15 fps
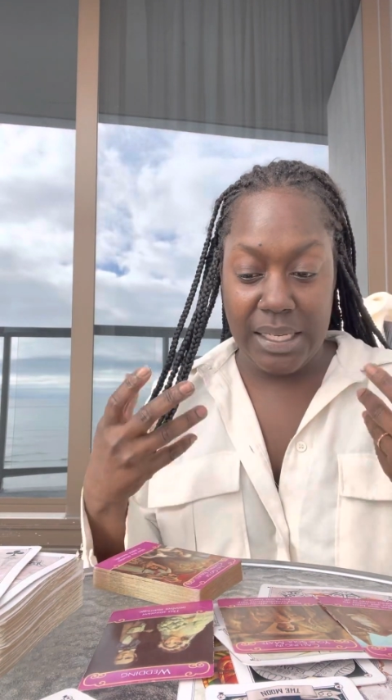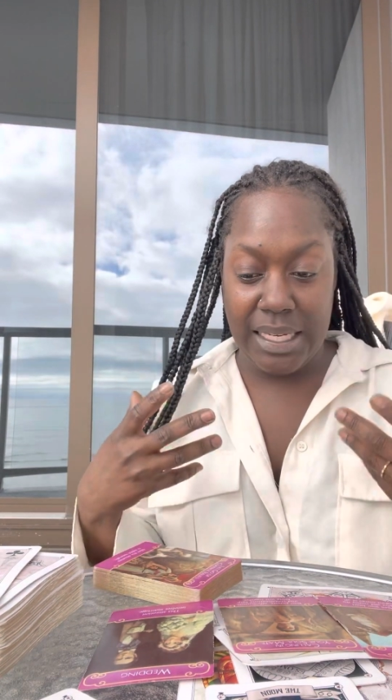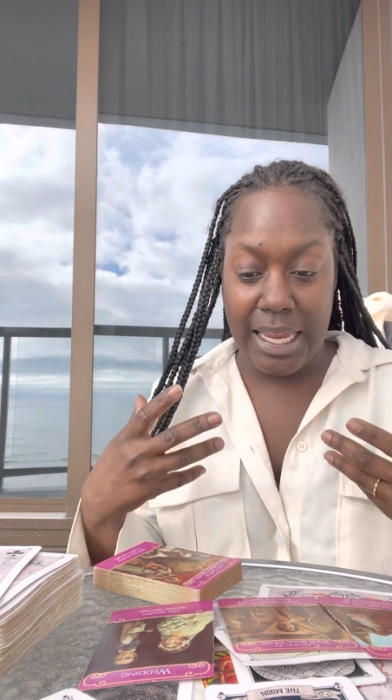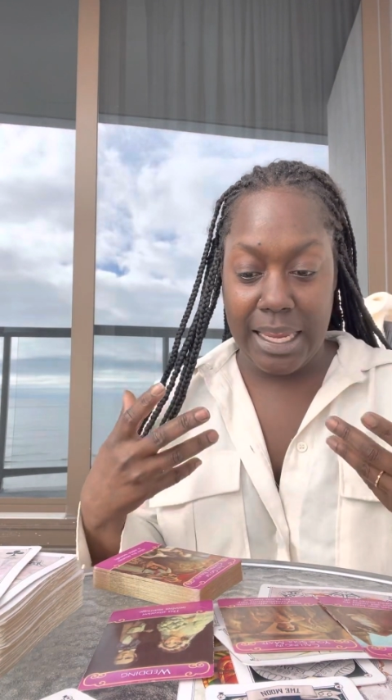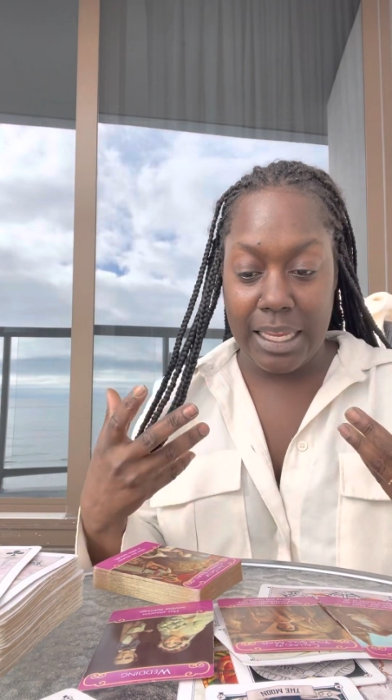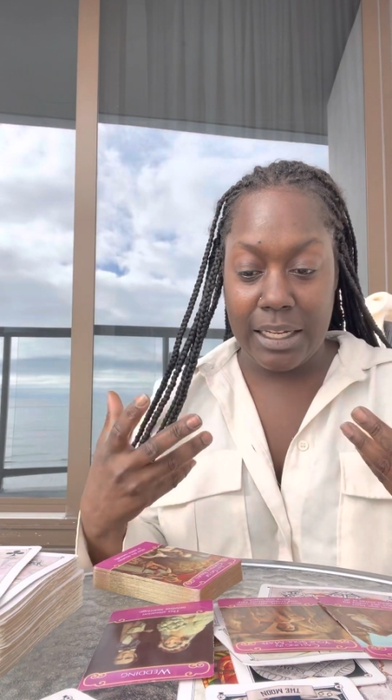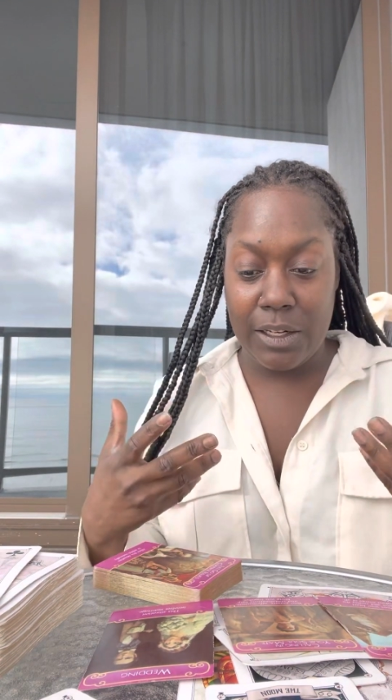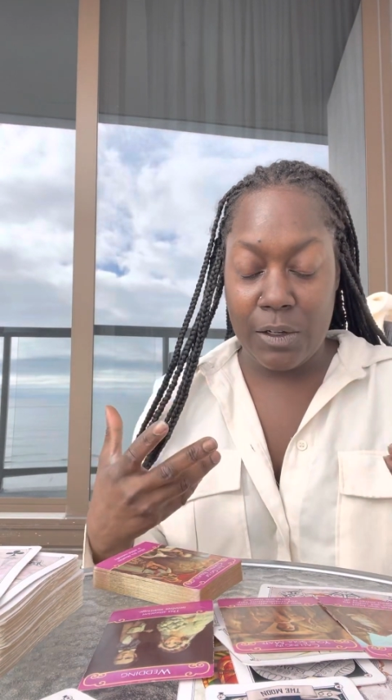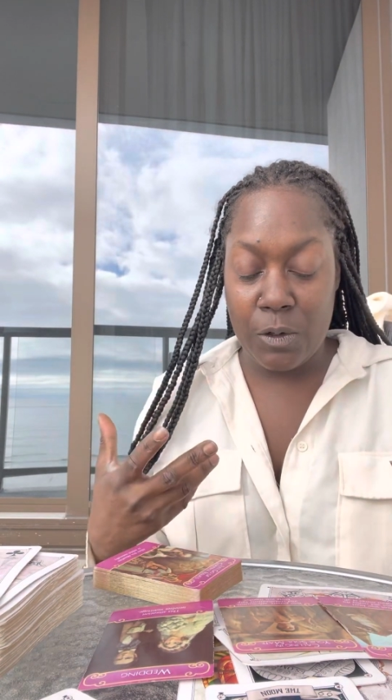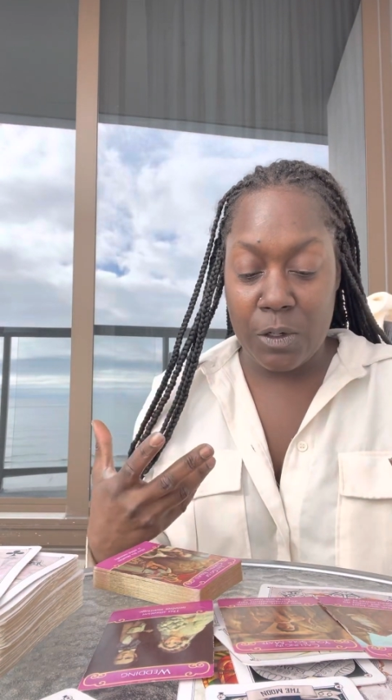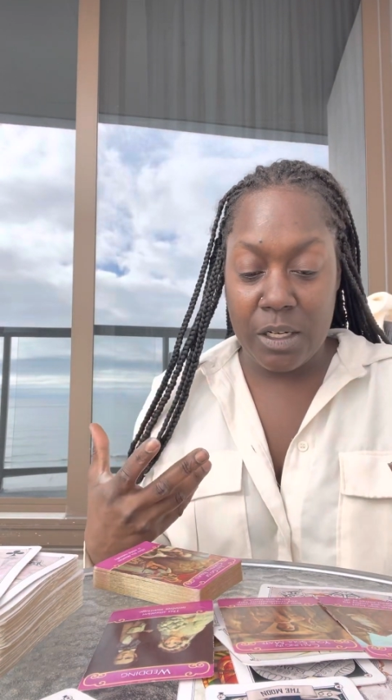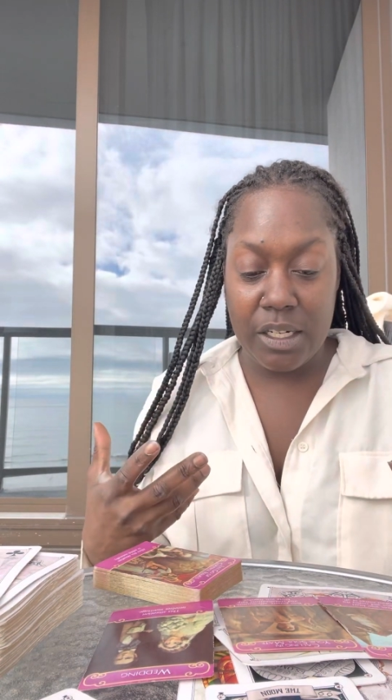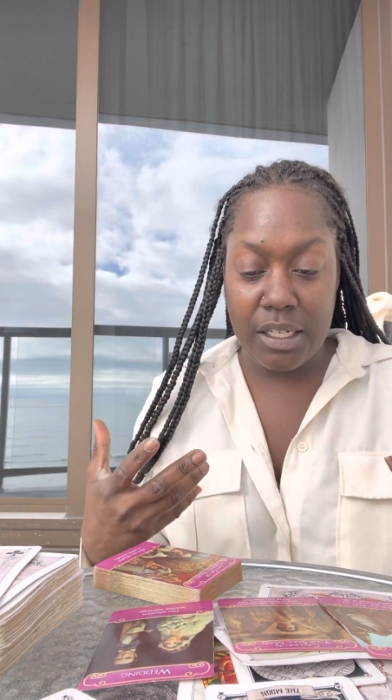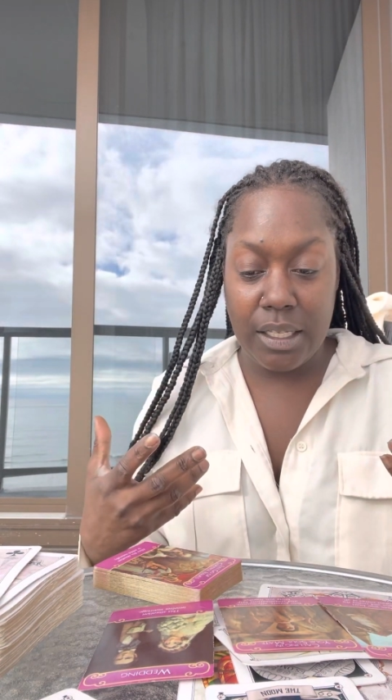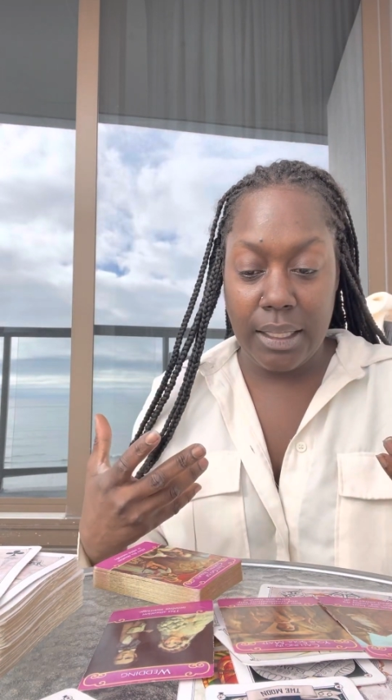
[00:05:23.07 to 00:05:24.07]
taken in
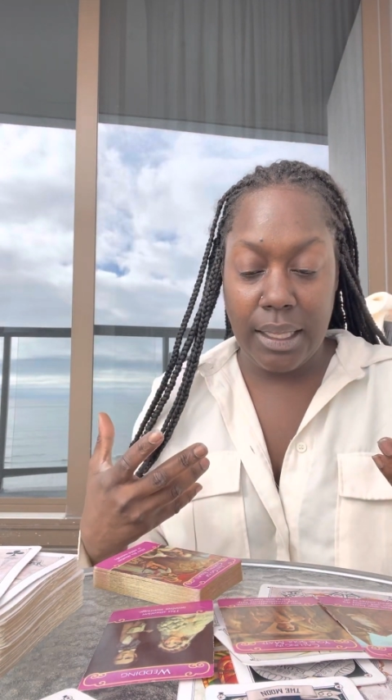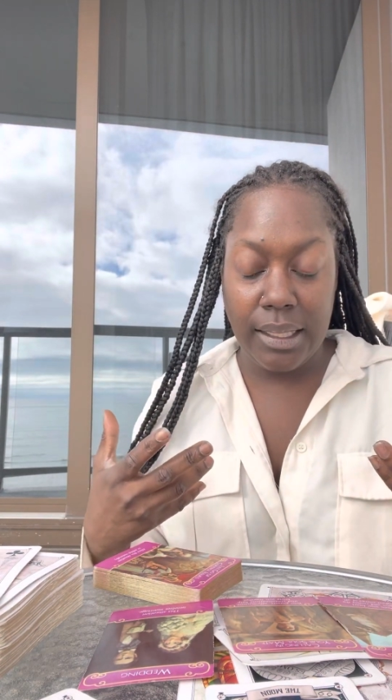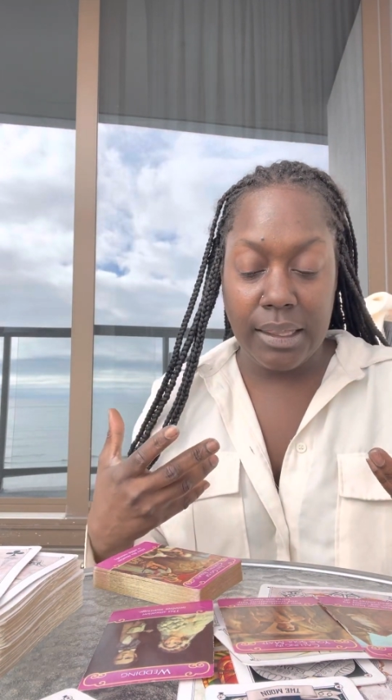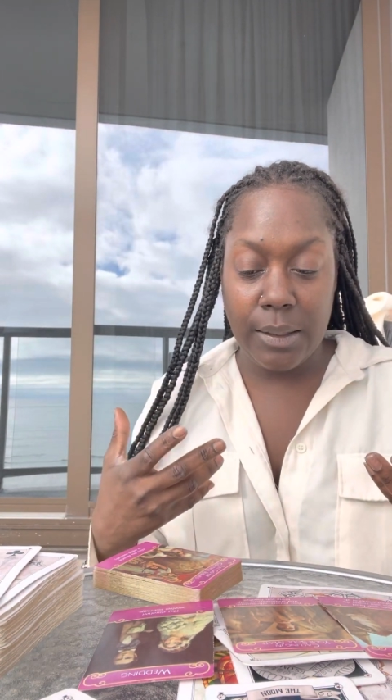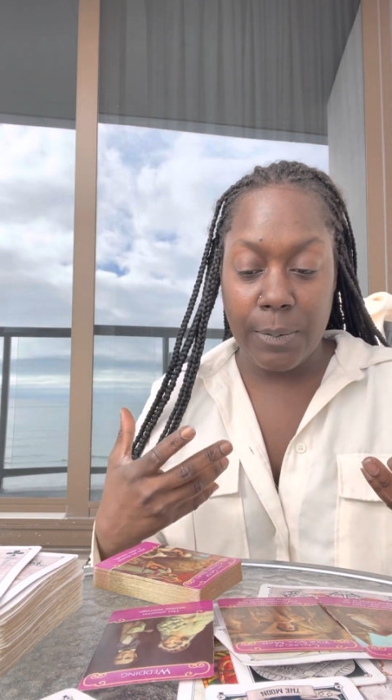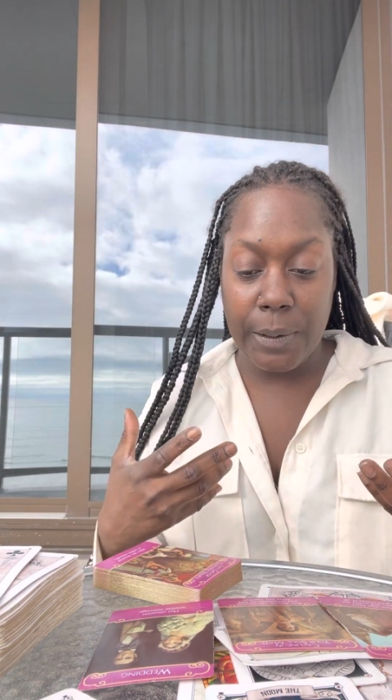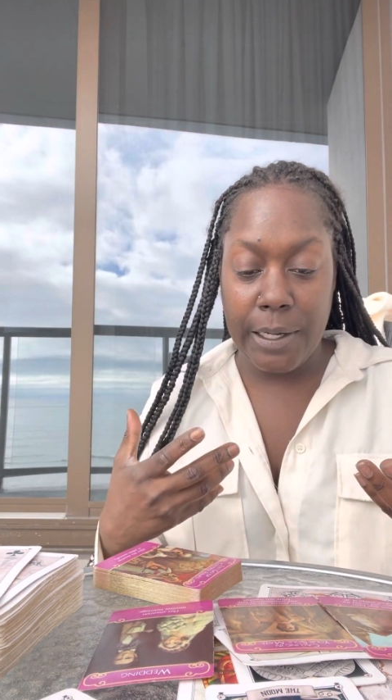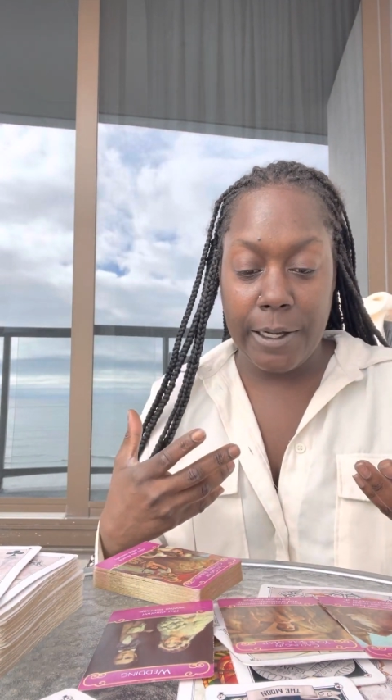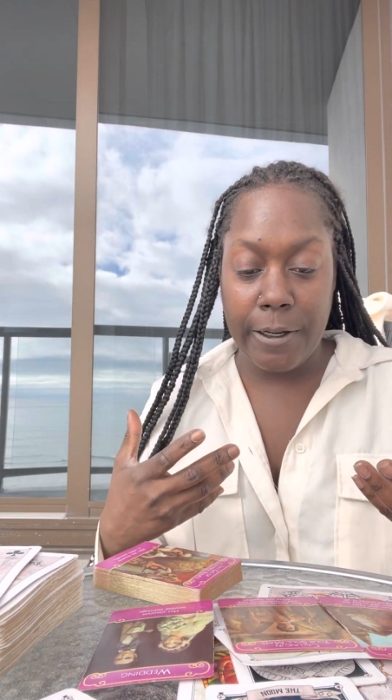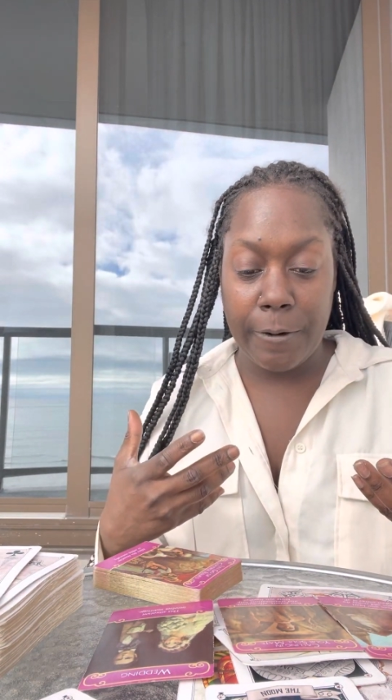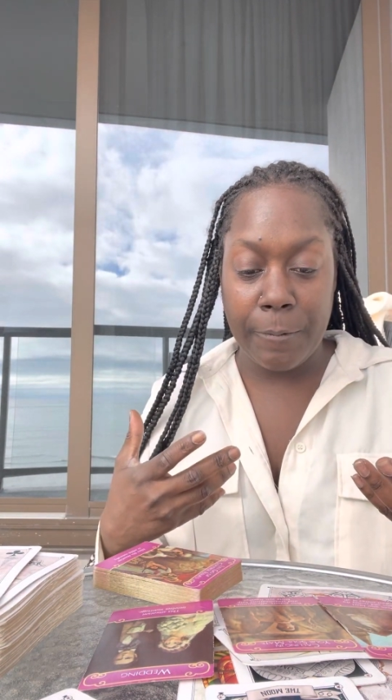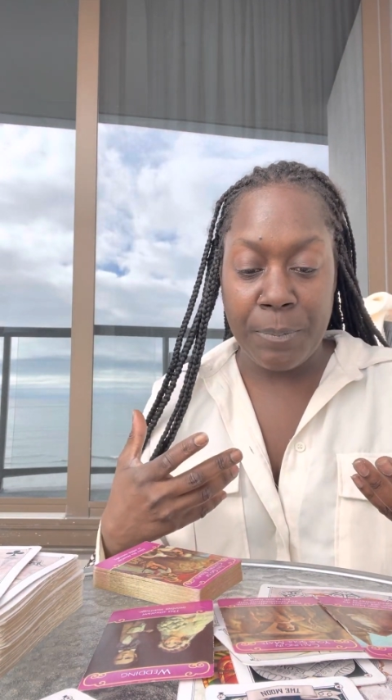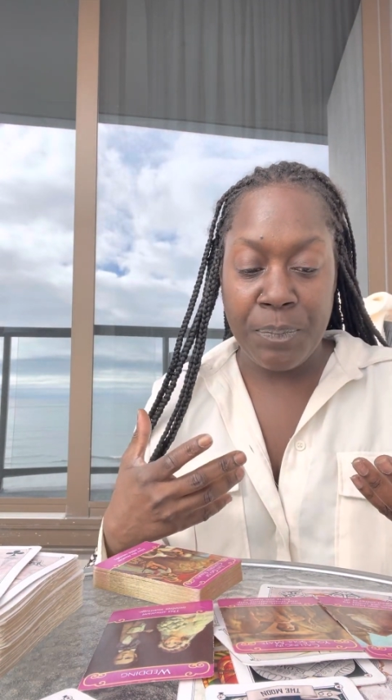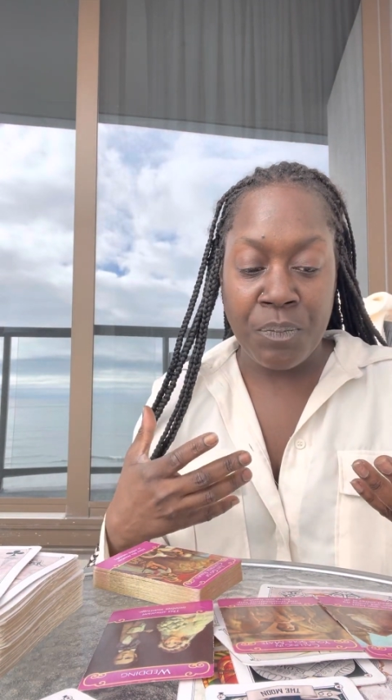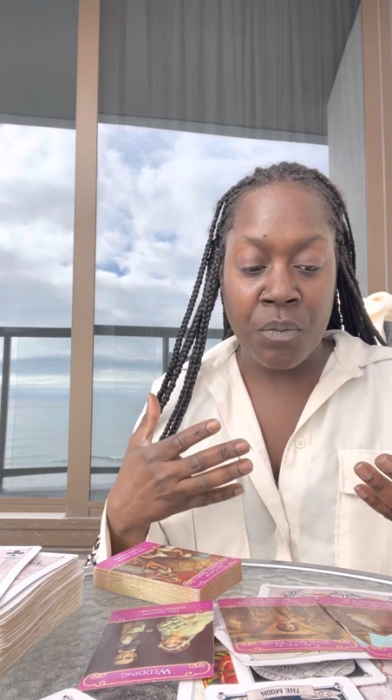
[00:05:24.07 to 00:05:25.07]
order to let them go.